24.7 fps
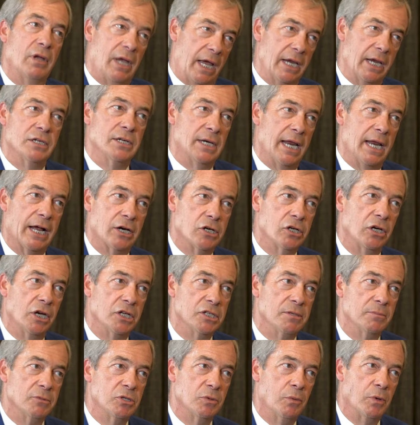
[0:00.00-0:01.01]

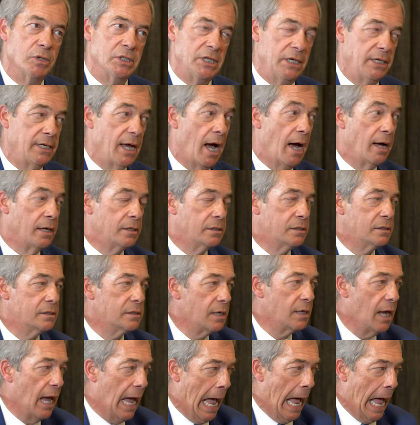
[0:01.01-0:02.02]
intellectualism to what he
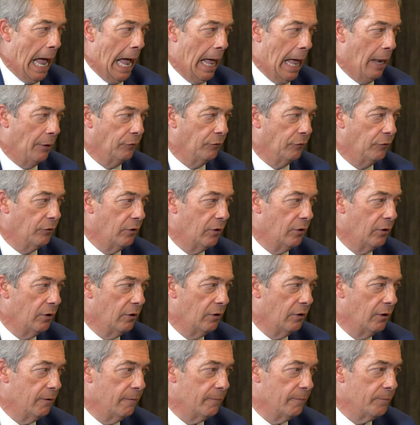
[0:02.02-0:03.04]
does. And,
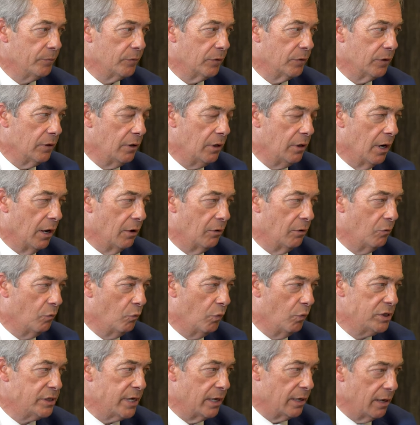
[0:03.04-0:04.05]
you know,
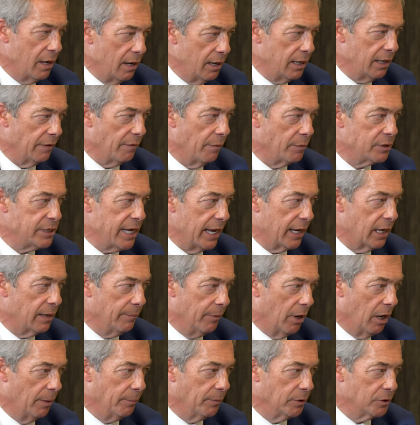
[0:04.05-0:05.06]
we said earlier that the Ten
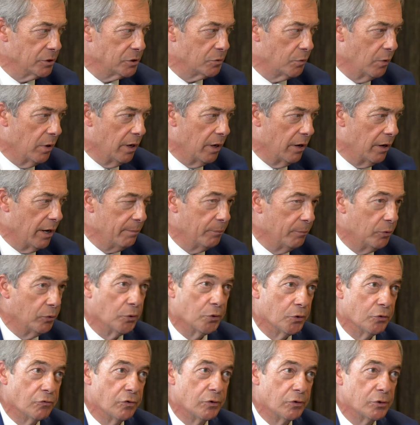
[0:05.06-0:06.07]
Commandments were
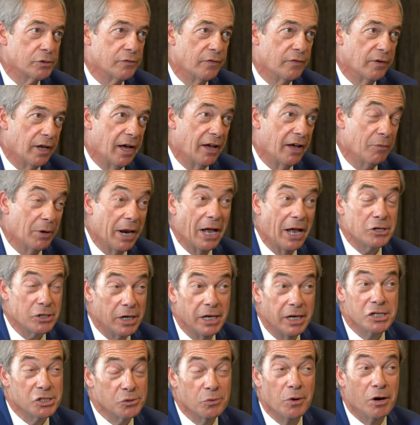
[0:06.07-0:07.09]
important rules for life. Well,
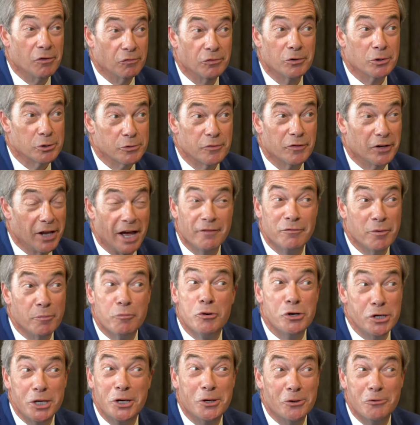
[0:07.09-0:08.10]
actually, his 12 rules for life are
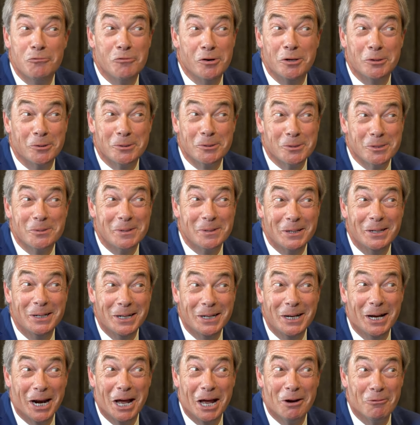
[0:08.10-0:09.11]
pretty good rules. Mm.
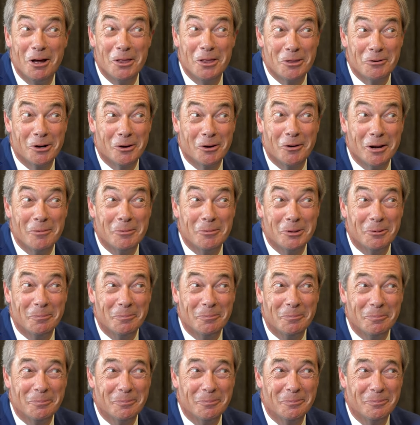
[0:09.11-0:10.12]
And I rather agree with
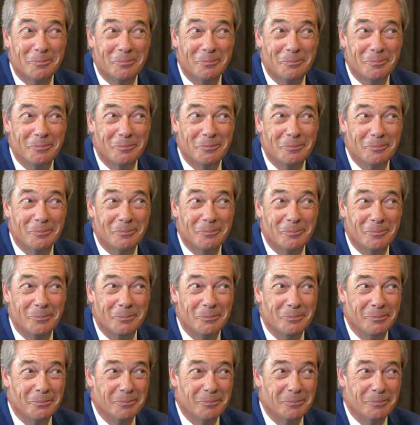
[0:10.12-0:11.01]
them. Hmm.